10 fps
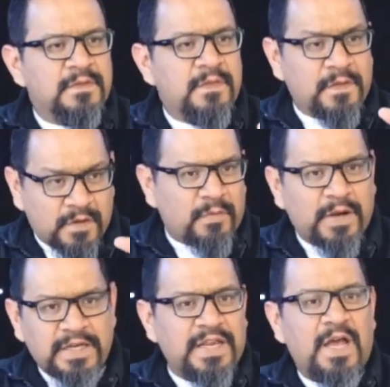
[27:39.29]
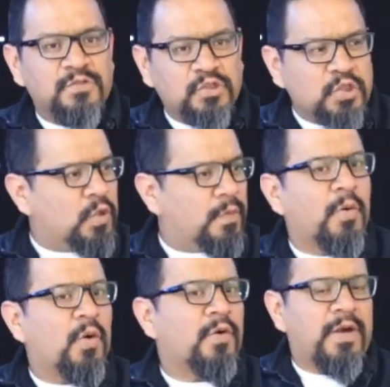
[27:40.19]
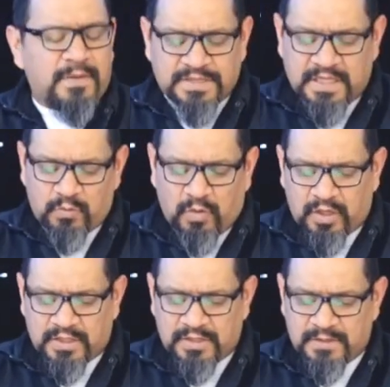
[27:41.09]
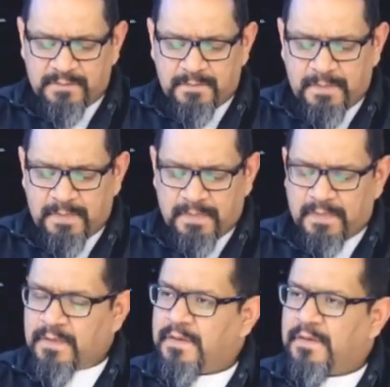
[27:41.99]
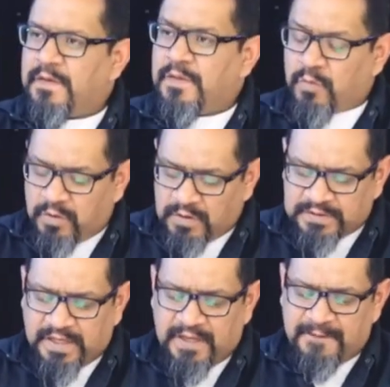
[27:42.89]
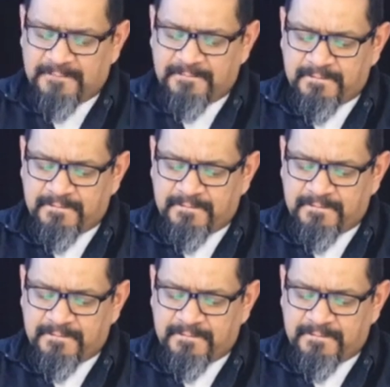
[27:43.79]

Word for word: There are right now two programs at work in the world today.